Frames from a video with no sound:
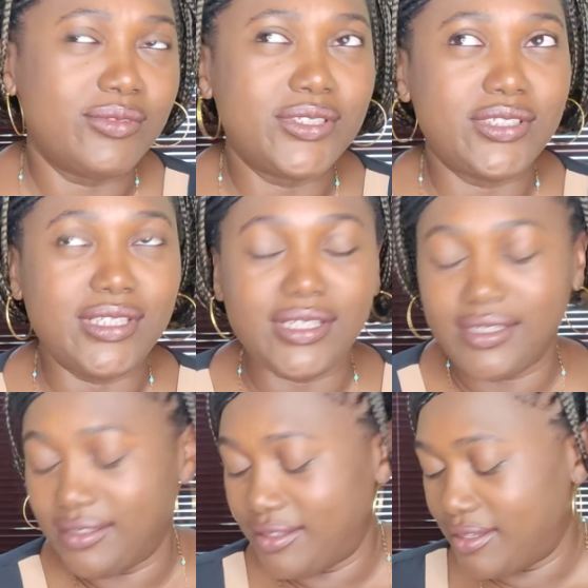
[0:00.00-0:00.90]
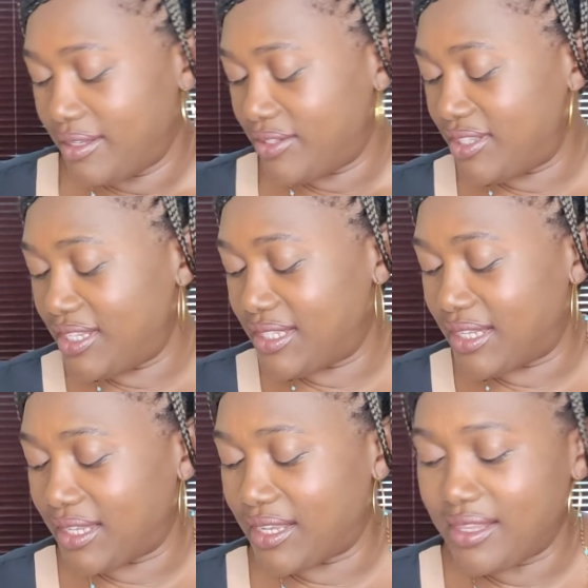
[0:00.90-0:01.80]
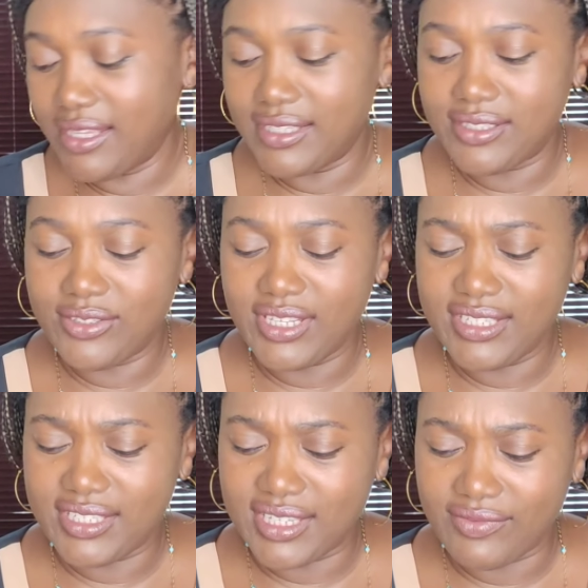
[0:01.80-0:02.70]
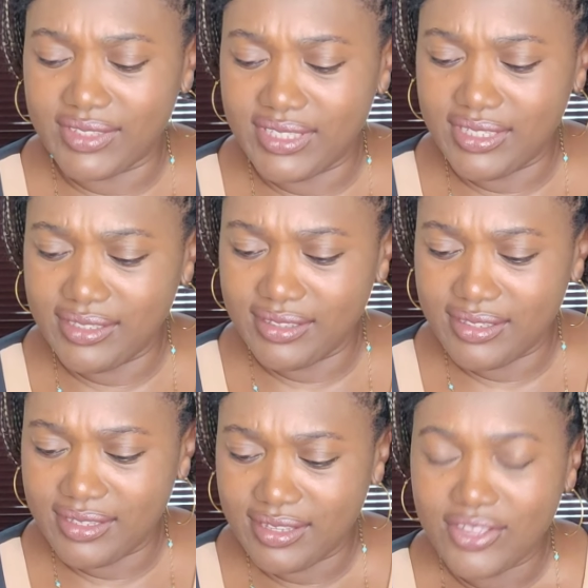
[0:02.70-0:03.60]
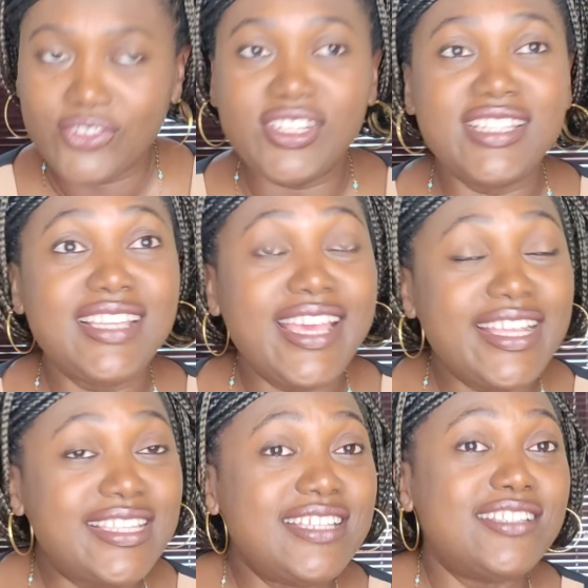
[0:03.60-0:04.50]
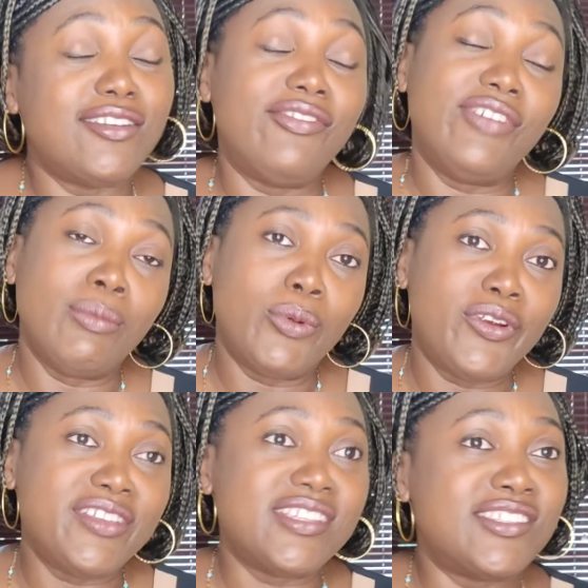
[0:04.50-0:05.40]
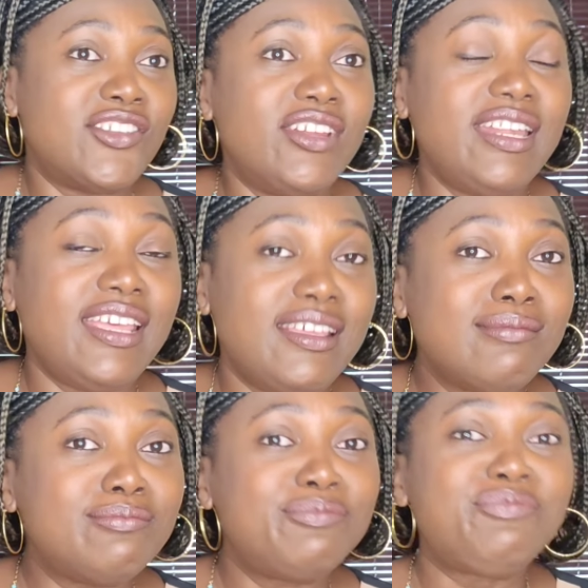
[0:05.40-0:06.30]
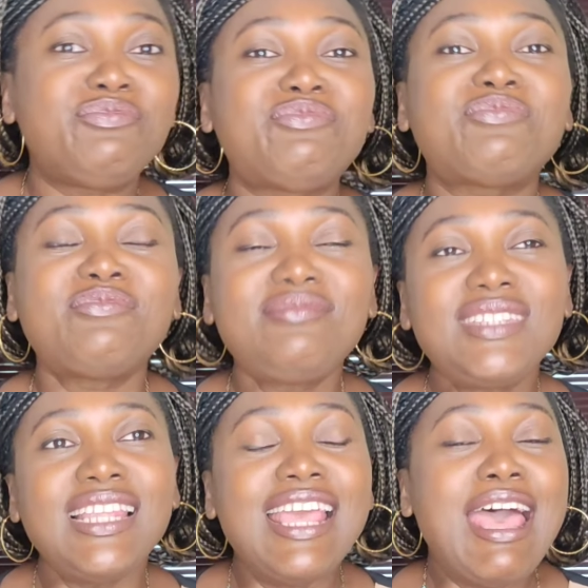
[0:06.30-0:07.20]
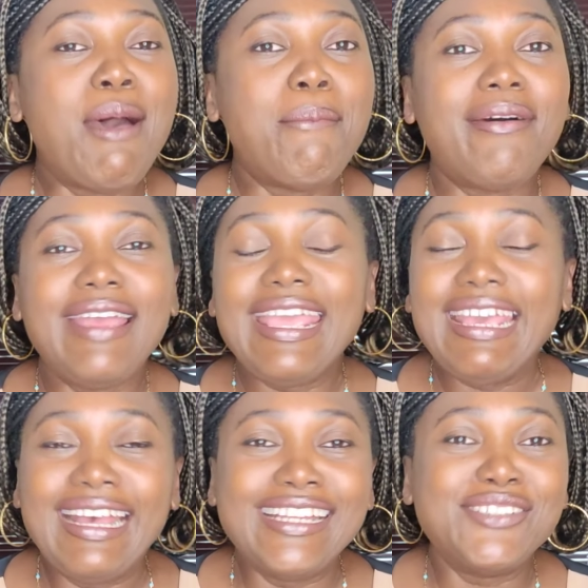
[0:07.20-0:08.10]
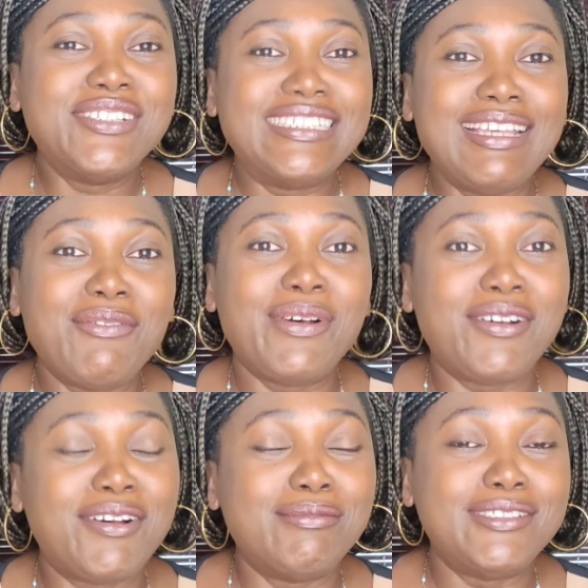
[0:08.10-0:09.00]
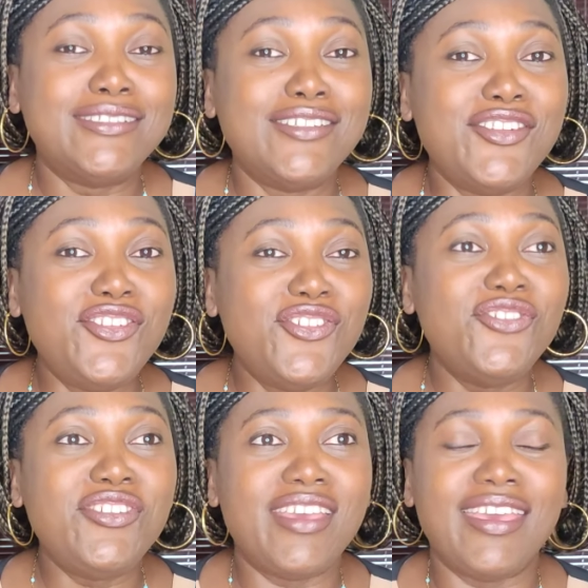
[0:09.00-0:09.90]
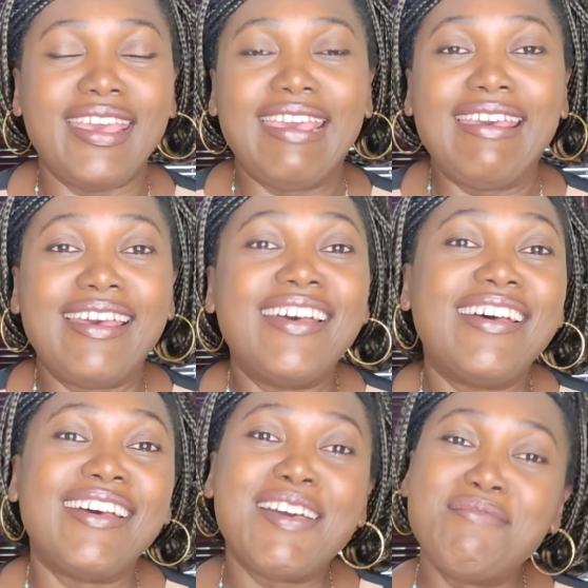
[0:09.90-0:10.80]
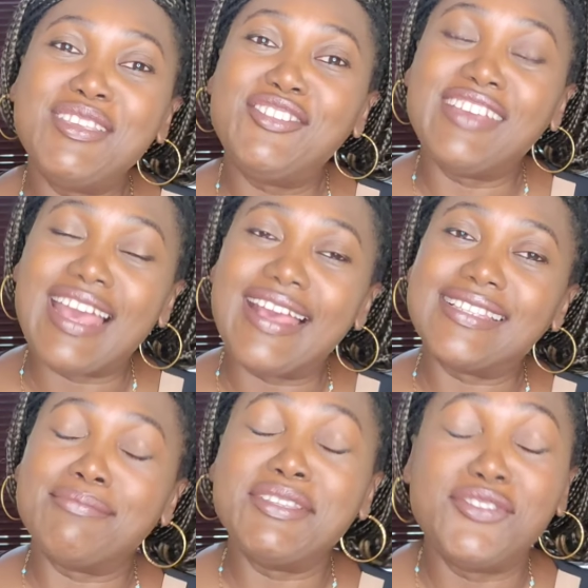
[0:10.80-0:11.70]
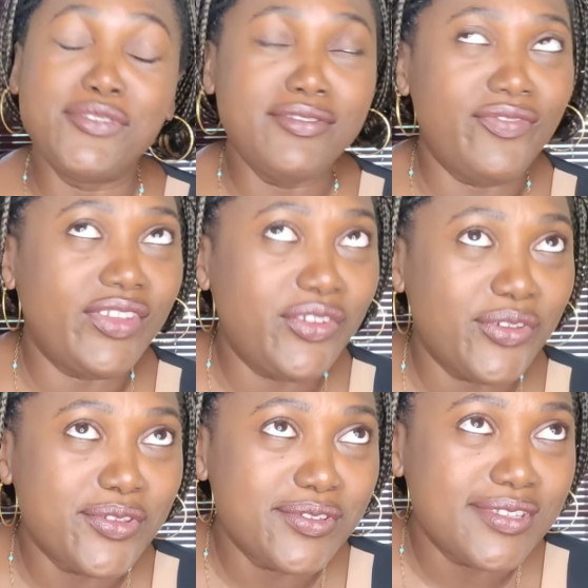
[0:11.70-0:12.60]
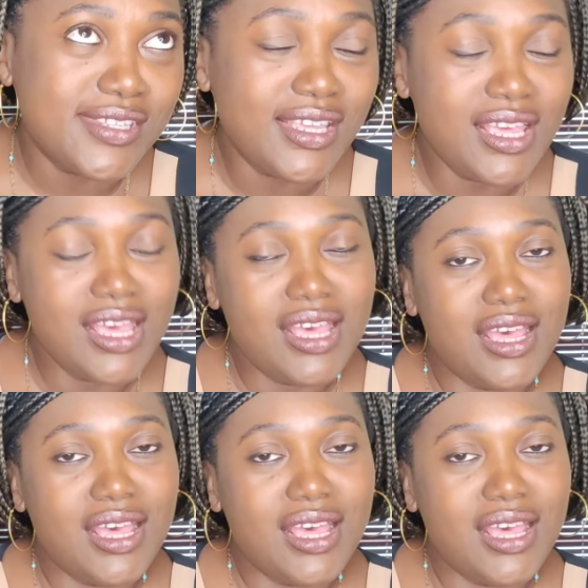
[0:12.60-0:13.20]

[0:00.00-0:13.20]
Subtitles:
What's today? Today's like today's the 17th. Today's the 18th of February. It's a Sunday. But yeah, I just want to say welcome to the new year. I miss you guys. I miss doing videos.